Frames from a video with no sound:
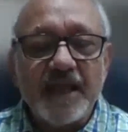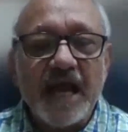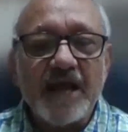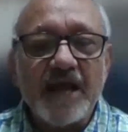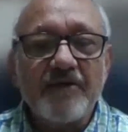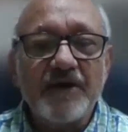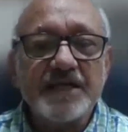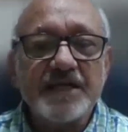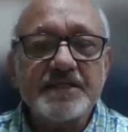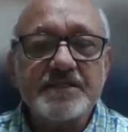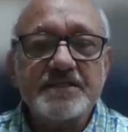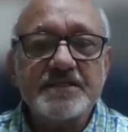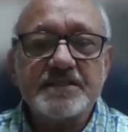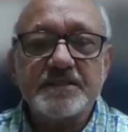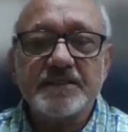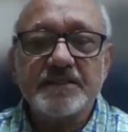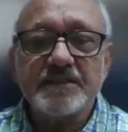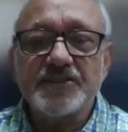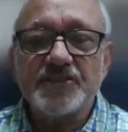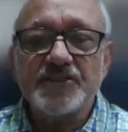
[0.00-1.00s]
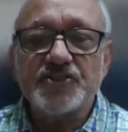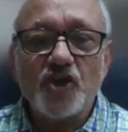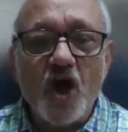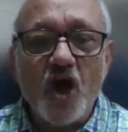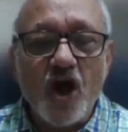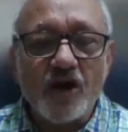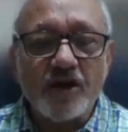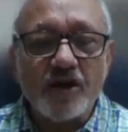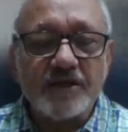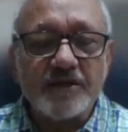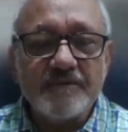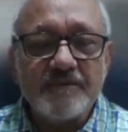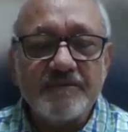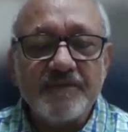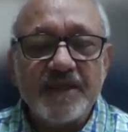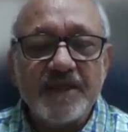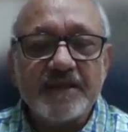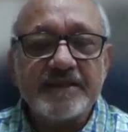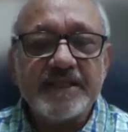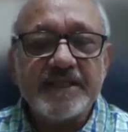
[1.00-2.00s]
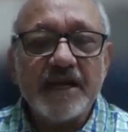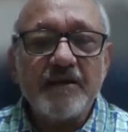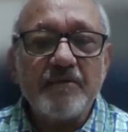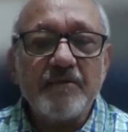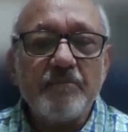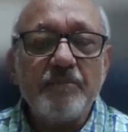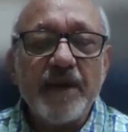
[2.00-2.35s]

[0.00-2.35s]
I was shocked that